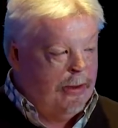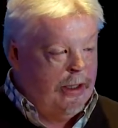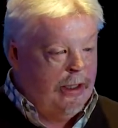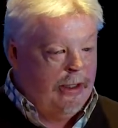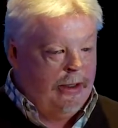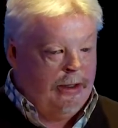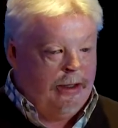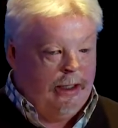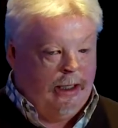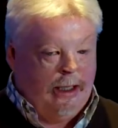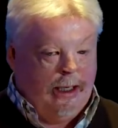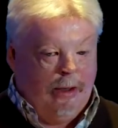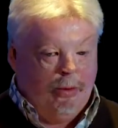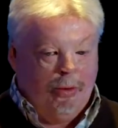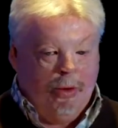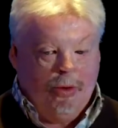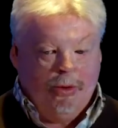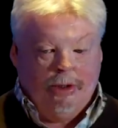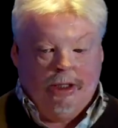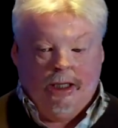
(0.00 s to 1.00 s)
with
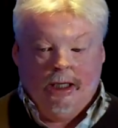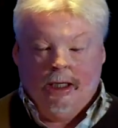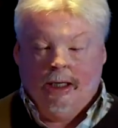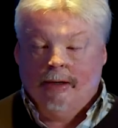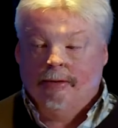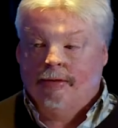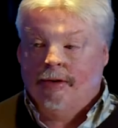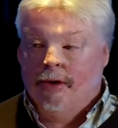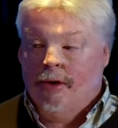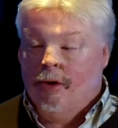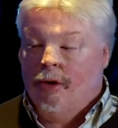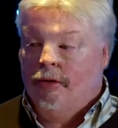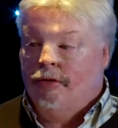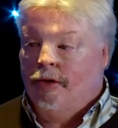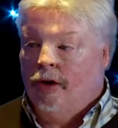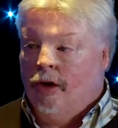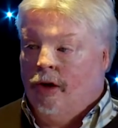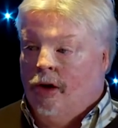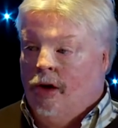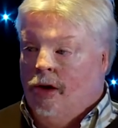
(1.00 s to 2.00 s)
wound healing for an
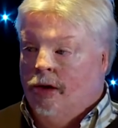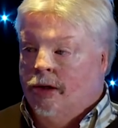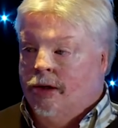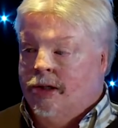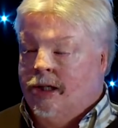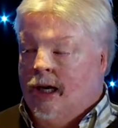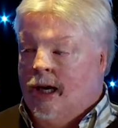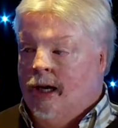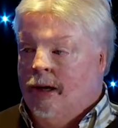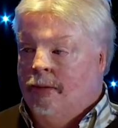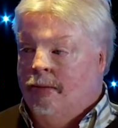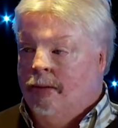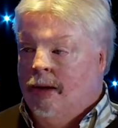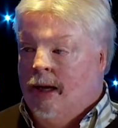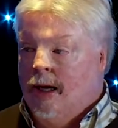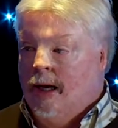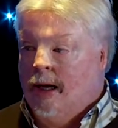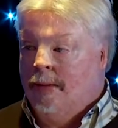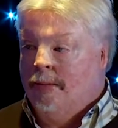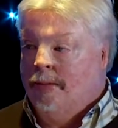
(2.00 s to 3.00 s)
awful long
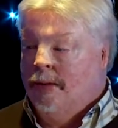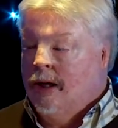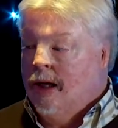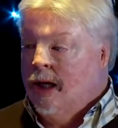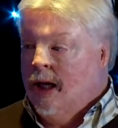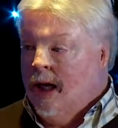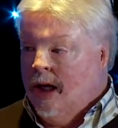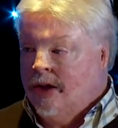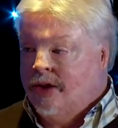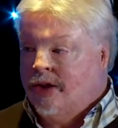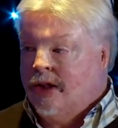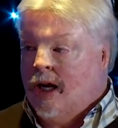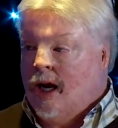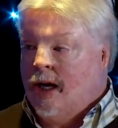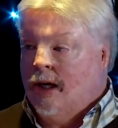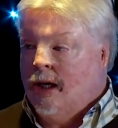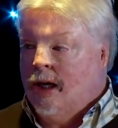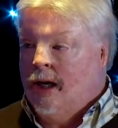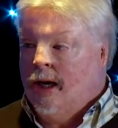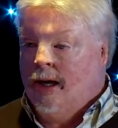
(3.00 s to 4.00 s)
time. It
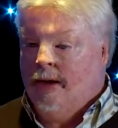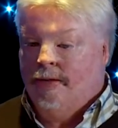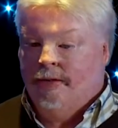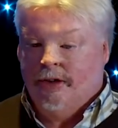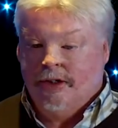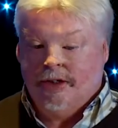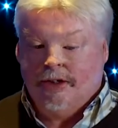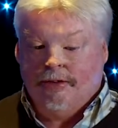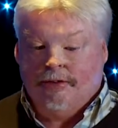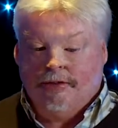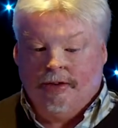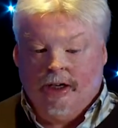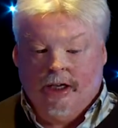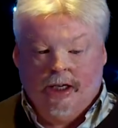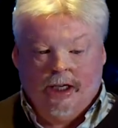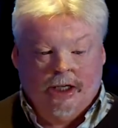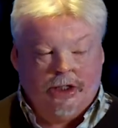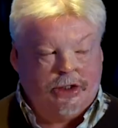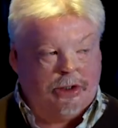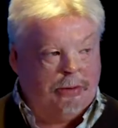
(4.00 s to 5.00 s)
started life as the
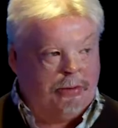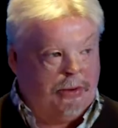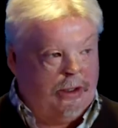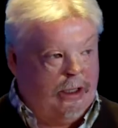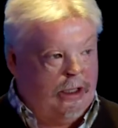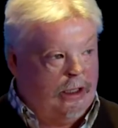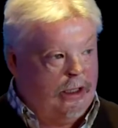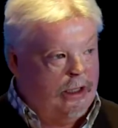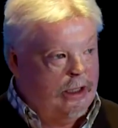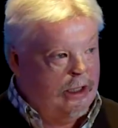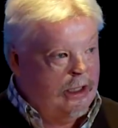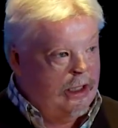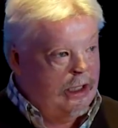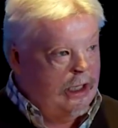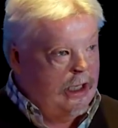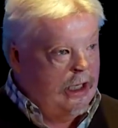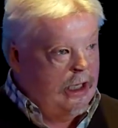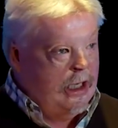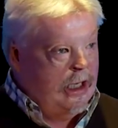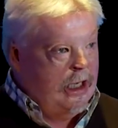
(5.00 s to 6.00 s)
Phoenix Appeal,
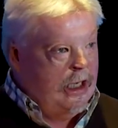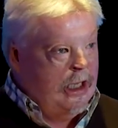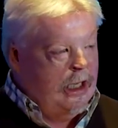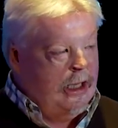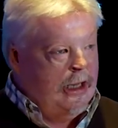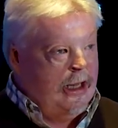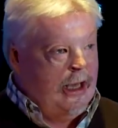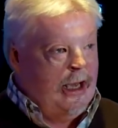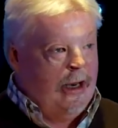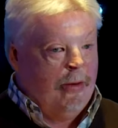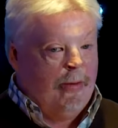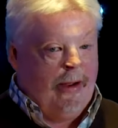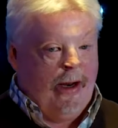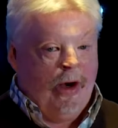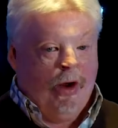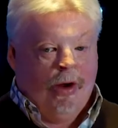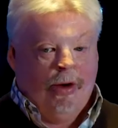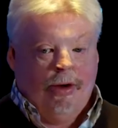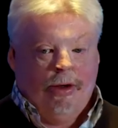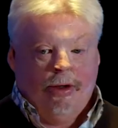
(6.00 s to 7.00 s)
then
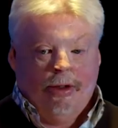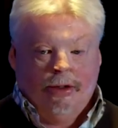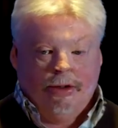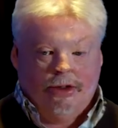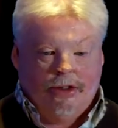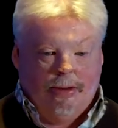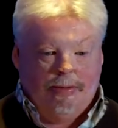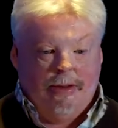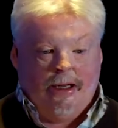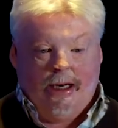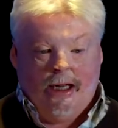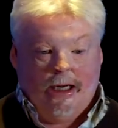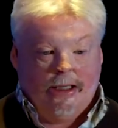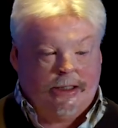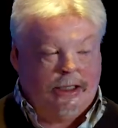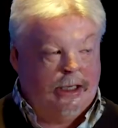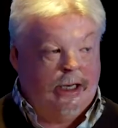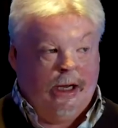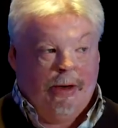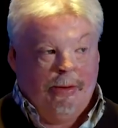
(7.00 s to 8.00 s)
went on to something
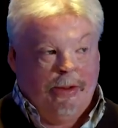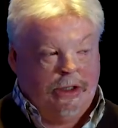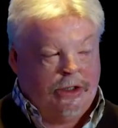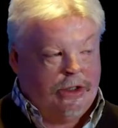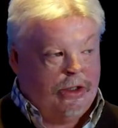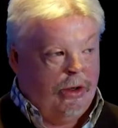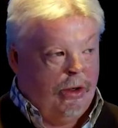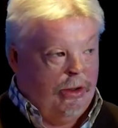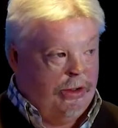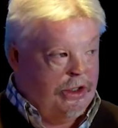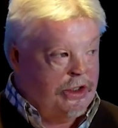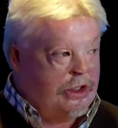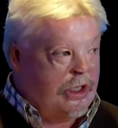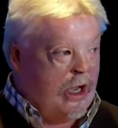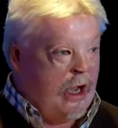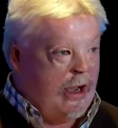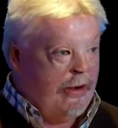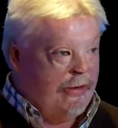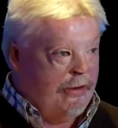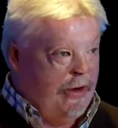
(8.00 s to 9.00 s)
else, and now it's called the
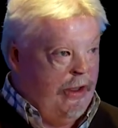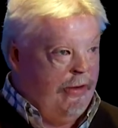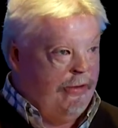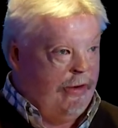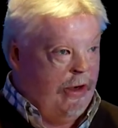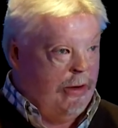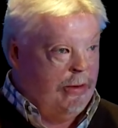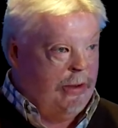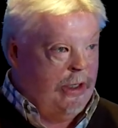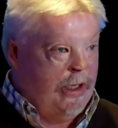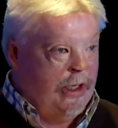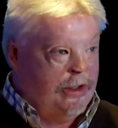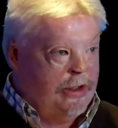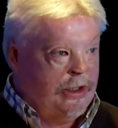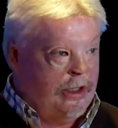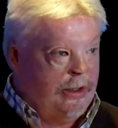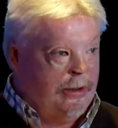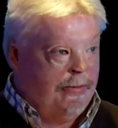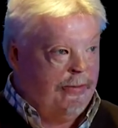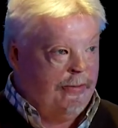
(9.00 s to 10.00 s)
Scar-Free
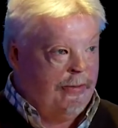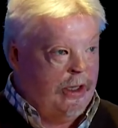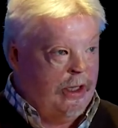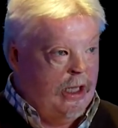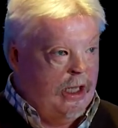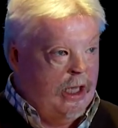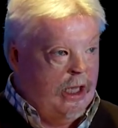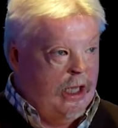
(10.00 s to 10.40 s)
Foundation.